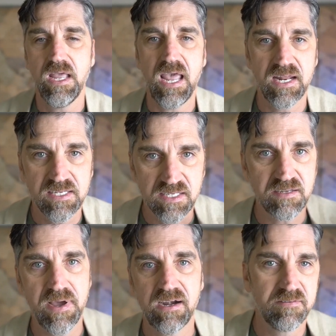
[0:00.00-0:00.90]
And it
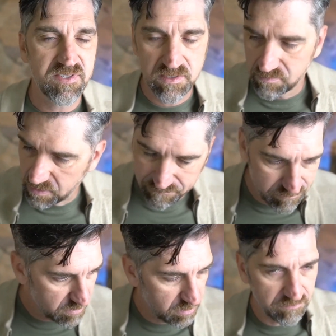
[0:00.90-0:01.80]
doesn't matter if,
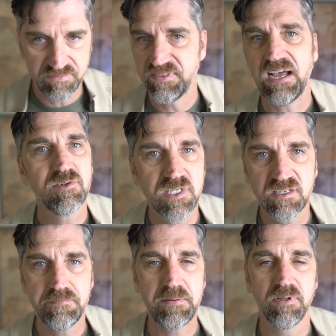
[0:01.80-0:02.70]
thousands
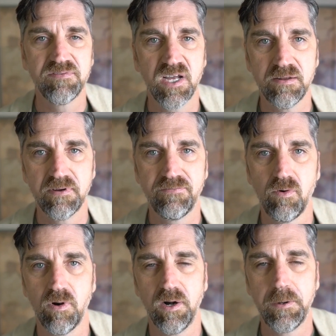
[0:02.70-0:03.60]
of people have done it
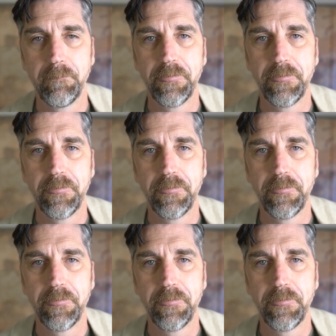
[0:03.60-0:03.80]
before.